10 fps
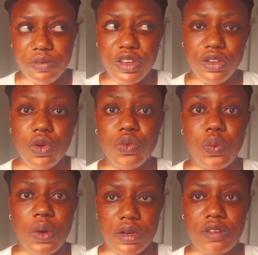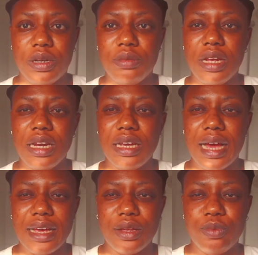Fit Gold works, but immediately
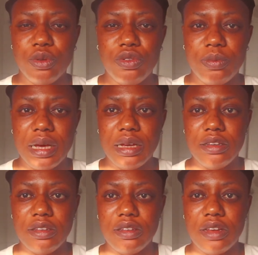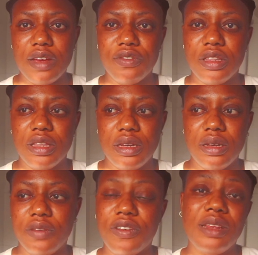I put to bed
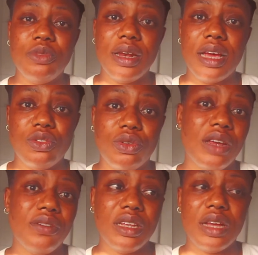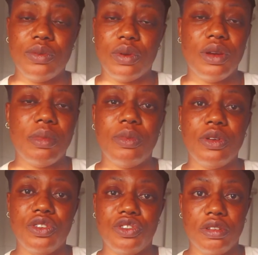everything. In fact, immediately I took in everything I was working on my
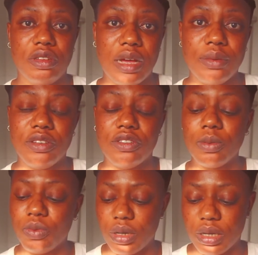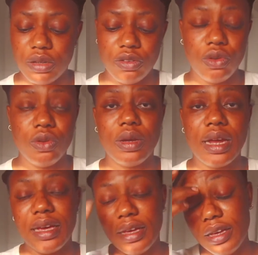body shut down. It stopped working. So
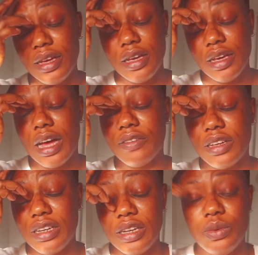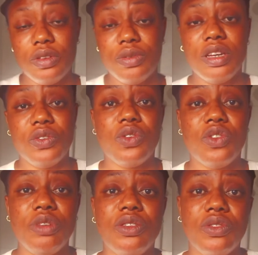after that, it was really difficult
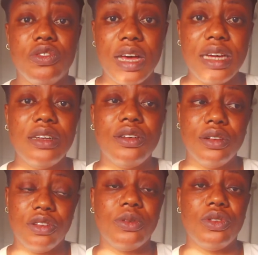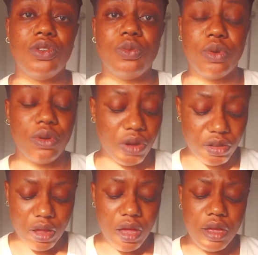for me to find substitute products.